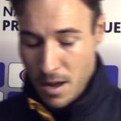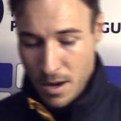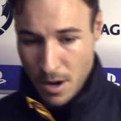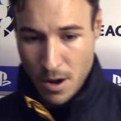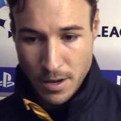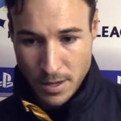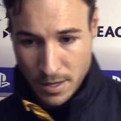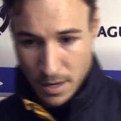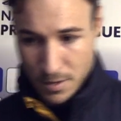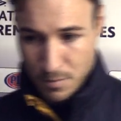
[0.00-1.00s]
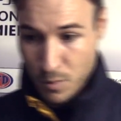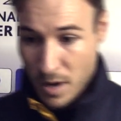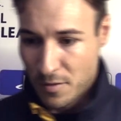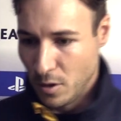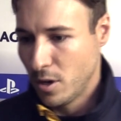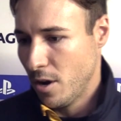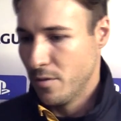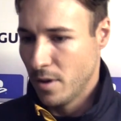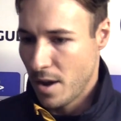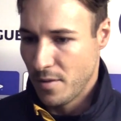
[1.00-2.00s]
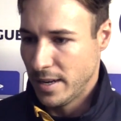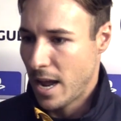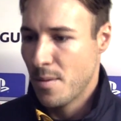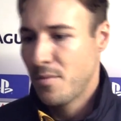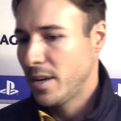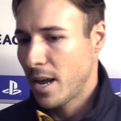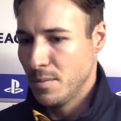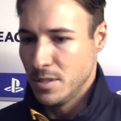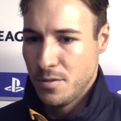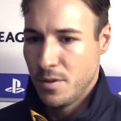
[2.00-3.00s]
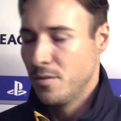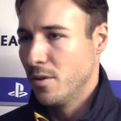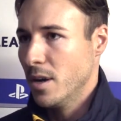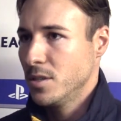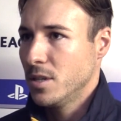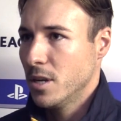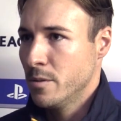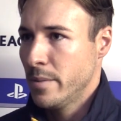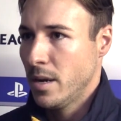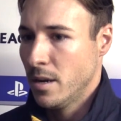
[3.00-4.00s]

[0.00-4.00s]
I don't know. I think we have to look over every game. Every game's different for us, you know what I mean?